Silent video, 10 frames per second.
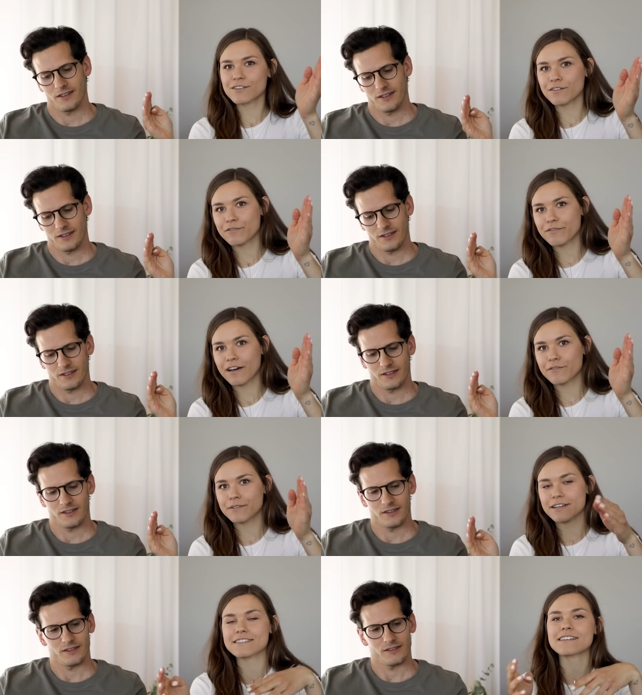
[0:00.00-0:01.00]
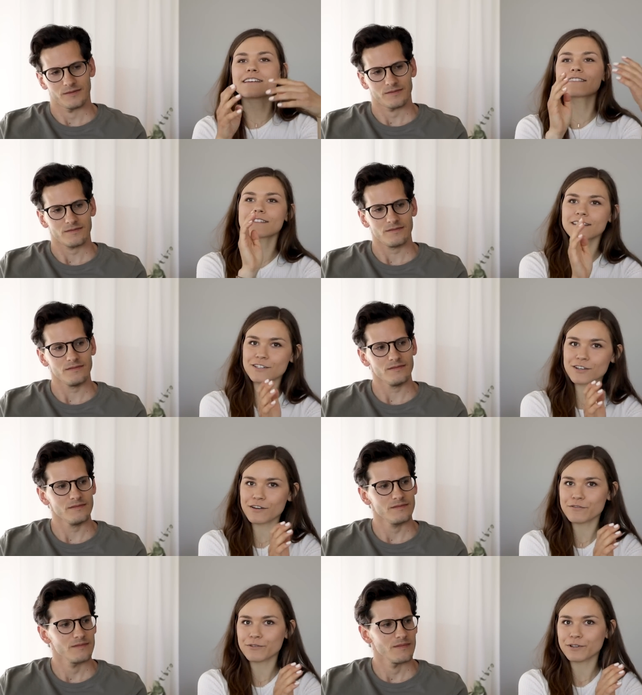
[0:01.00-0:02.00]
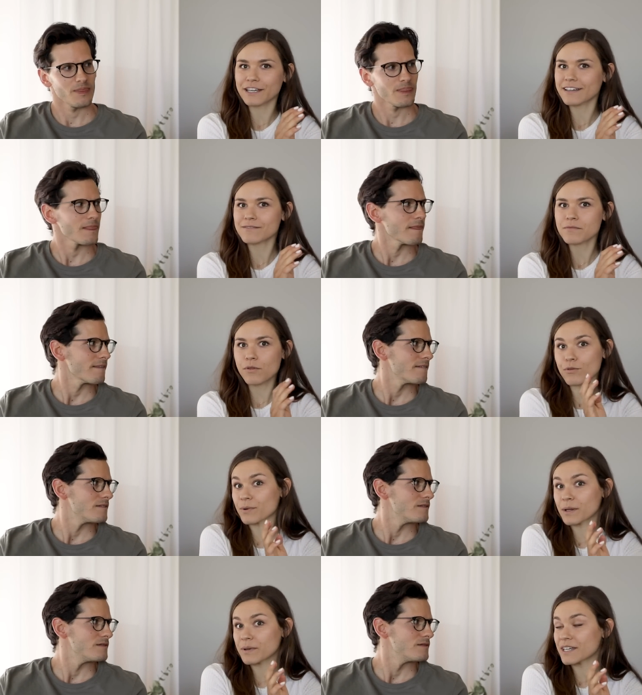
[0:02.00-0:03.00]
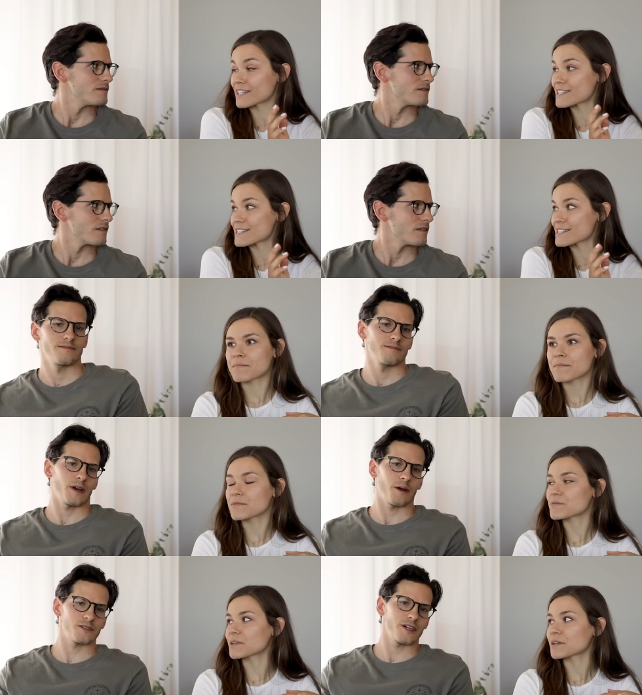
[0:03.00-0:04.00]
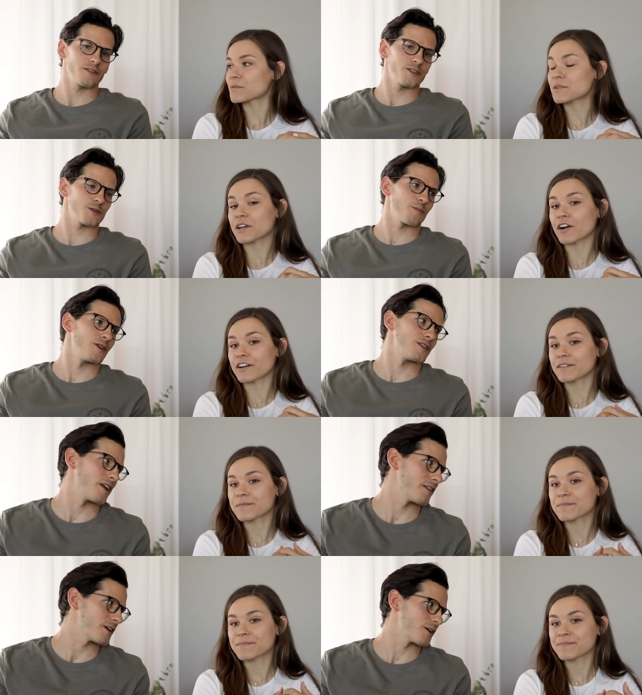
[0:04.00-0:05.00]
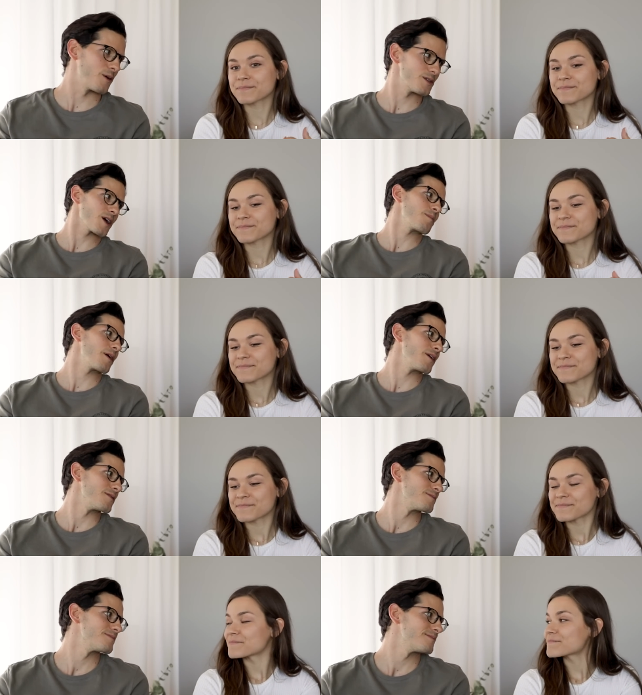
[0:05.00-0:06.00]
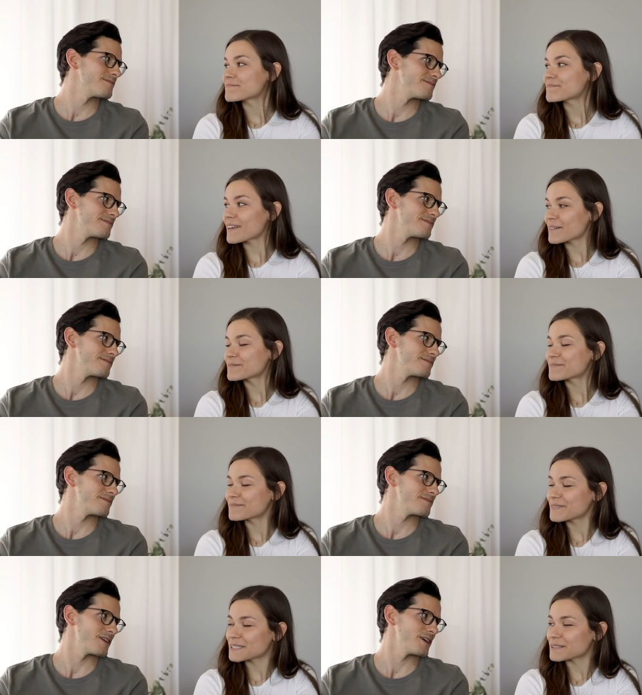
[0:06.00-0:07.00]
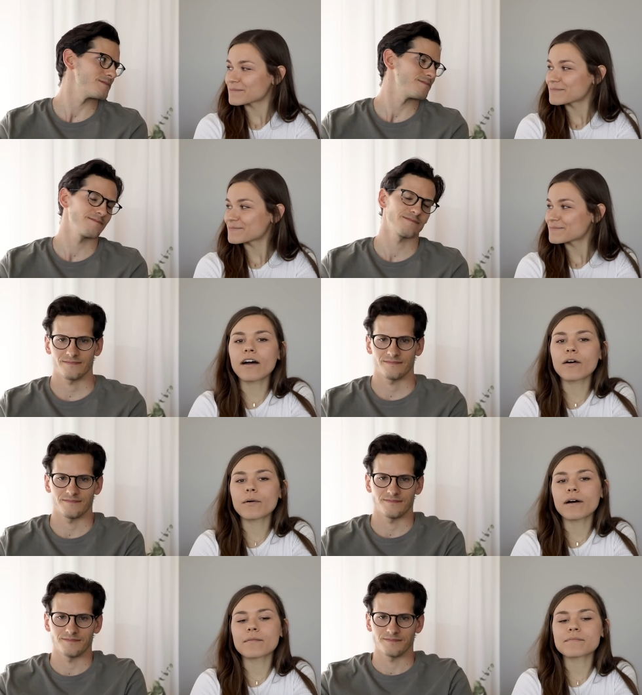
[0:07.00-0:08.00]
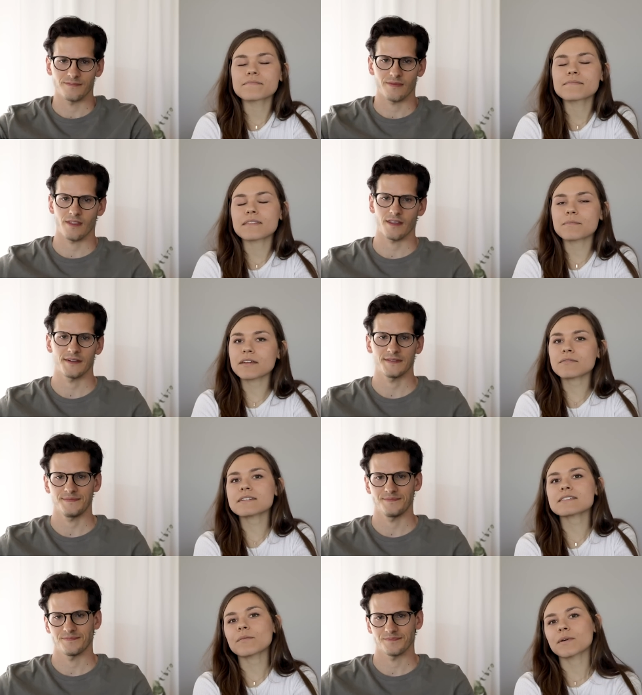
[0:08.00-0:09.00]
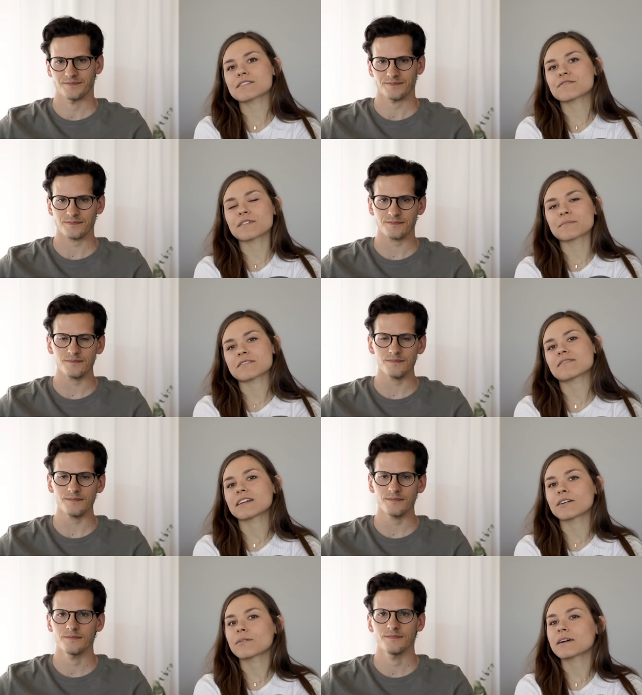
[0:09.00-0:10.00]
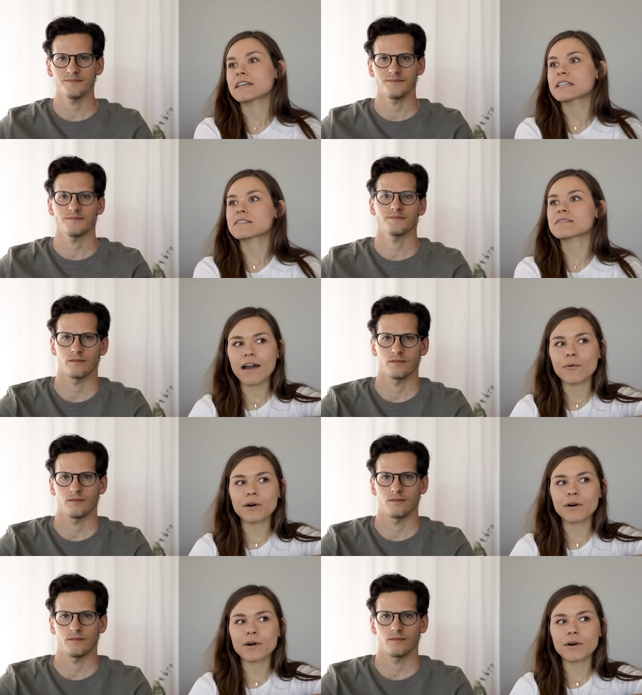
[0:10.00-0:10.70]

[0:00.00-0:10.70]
Speaker 1: each other for five weeks and then seeing each other for like three weeks. But I was never really disappointed.
Speaker 2: Hard. I think it always got better.
Speaker 1: Yeah, me too. Oh, um, the main reason I wanted to film this video is I